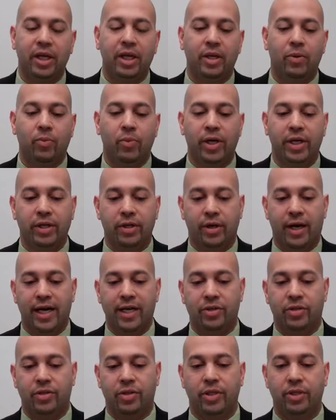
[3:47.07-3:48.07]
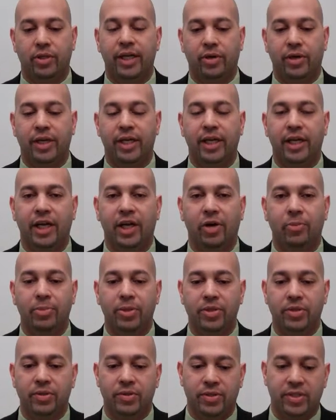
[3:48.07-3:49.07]
in what you're actually learning, and help
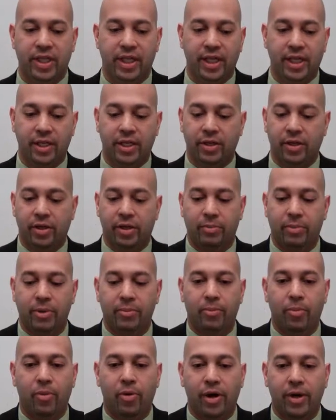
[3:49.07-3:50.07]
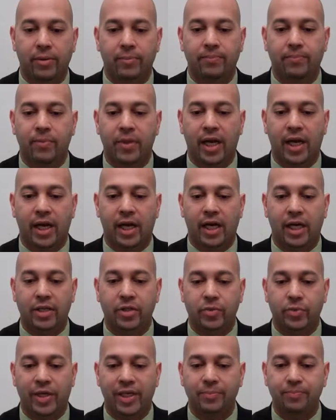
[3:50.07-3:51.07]
you sink in it a little bit more
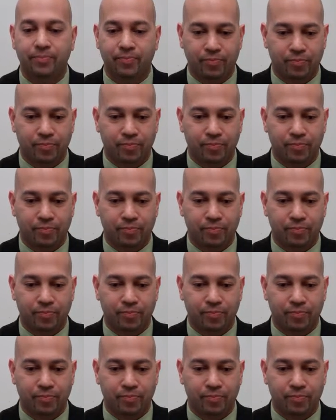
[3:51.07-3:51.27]
as well.